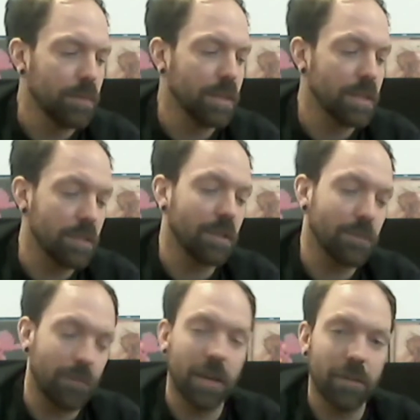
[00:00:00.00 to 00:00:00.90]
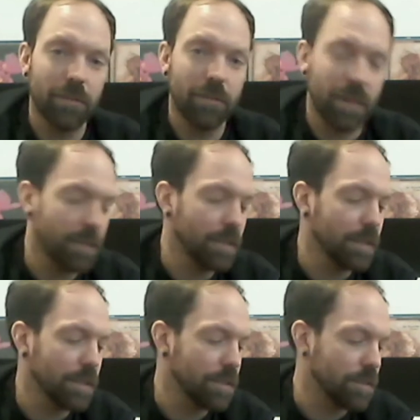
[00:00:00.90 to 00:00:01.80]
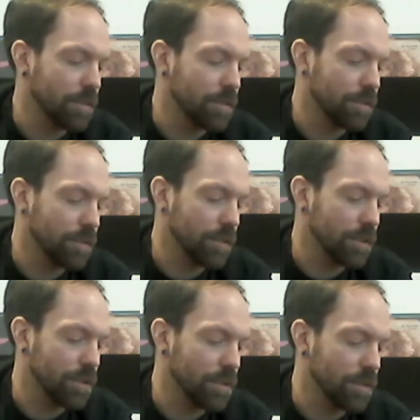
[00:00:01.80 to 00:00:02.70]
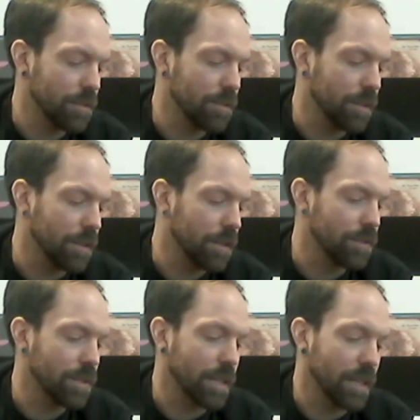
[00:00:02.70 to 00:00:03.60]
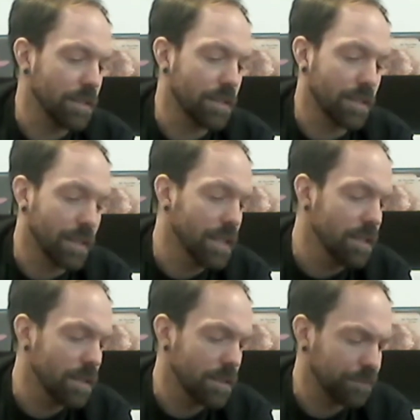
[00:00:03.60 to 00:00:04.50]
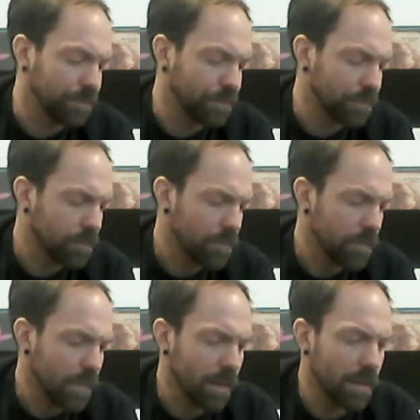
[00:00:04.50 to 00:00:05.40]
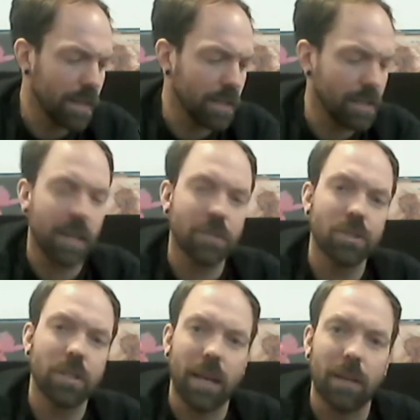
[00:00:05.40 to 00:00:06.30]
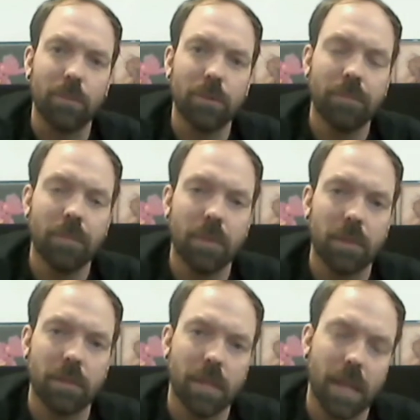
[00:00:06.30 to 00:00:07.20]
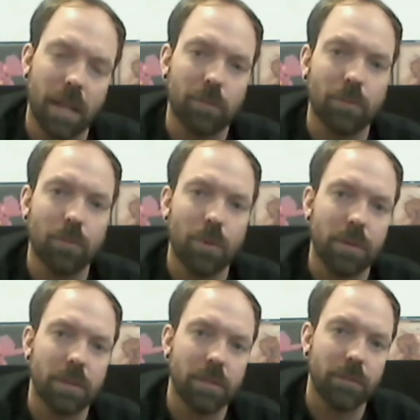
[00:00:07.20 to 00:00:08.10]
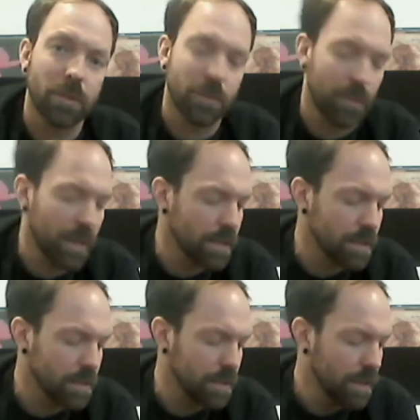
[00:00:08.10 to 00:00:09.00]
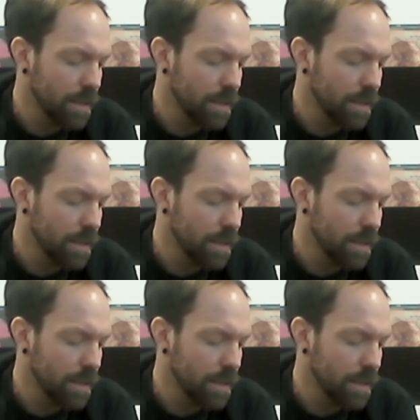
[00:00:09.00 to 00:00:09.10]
but it's not vinyl. It just contains CDs, like the actual album, then the album with a different mix,